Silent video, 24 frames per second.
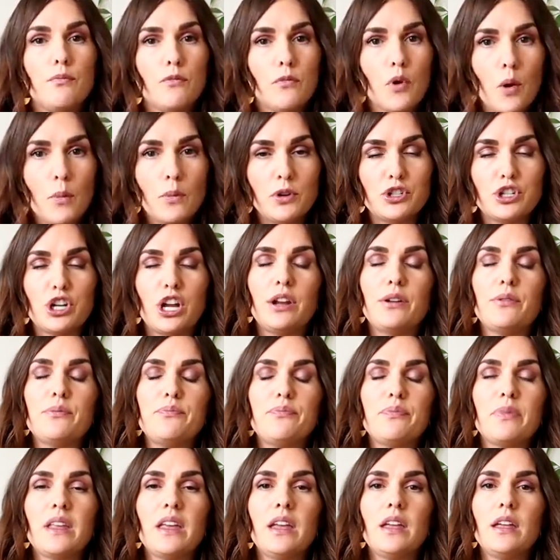Roman shade
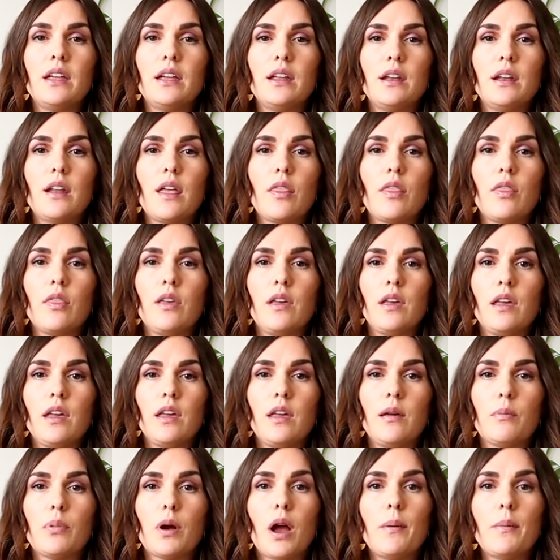in
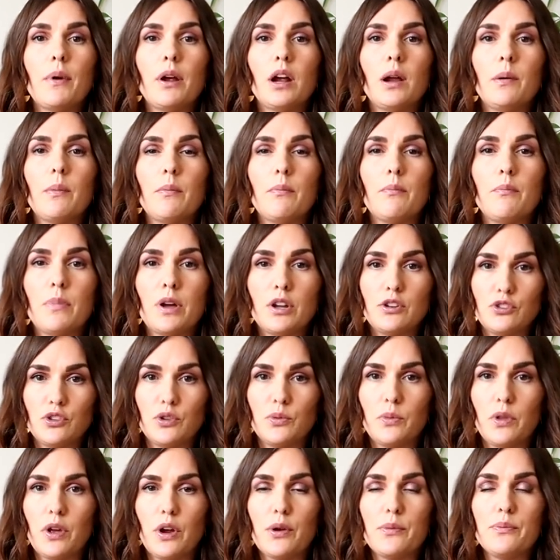the primary
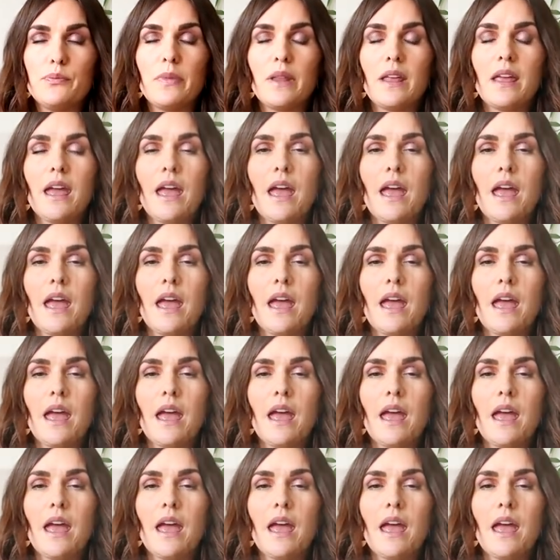bedroom there.